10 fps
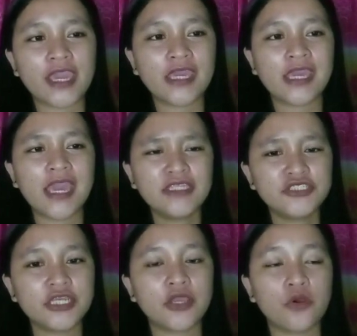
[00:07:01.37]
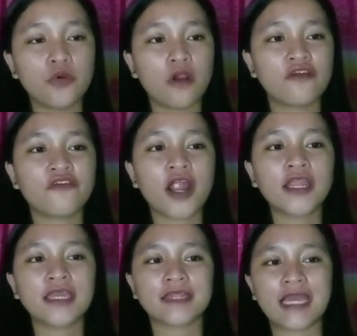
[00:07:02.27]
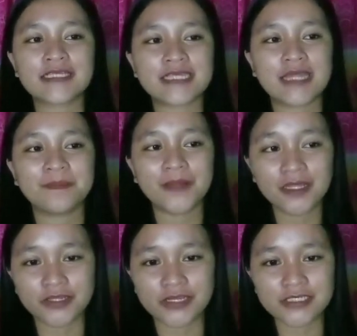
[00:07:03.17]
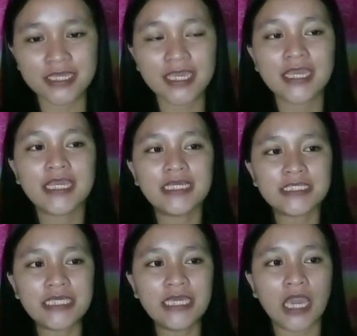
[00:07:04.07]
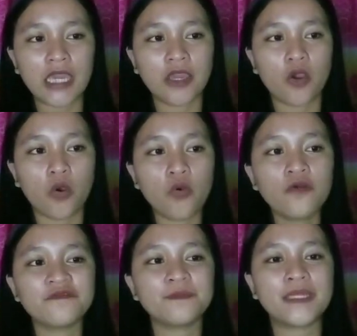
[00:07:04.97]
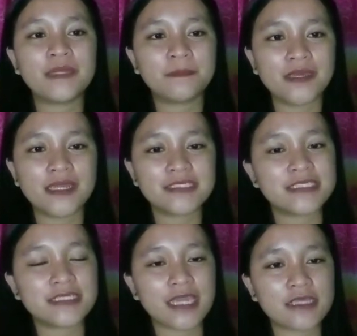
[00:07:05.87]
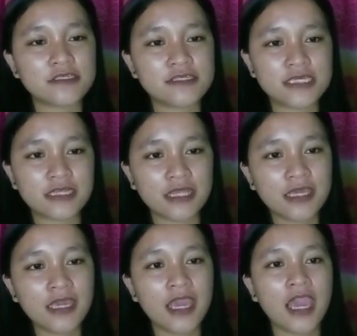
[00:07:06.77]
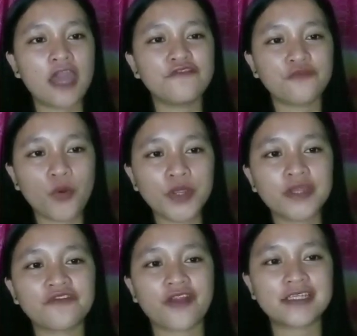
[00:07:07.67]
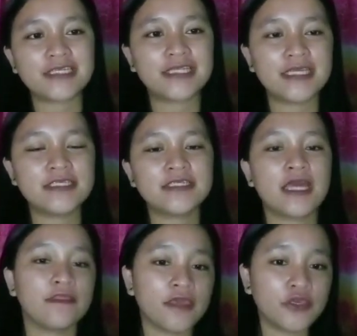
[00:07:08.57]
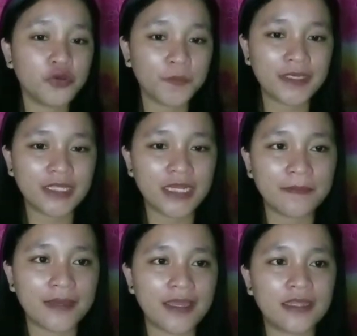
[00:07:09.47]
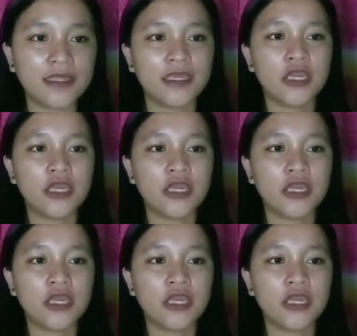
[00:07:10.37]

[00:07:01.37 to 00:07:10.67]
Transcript: a NGO of architects and planners, TAO, Pilipinas in Quezon City, and four universities, the UP Diliman,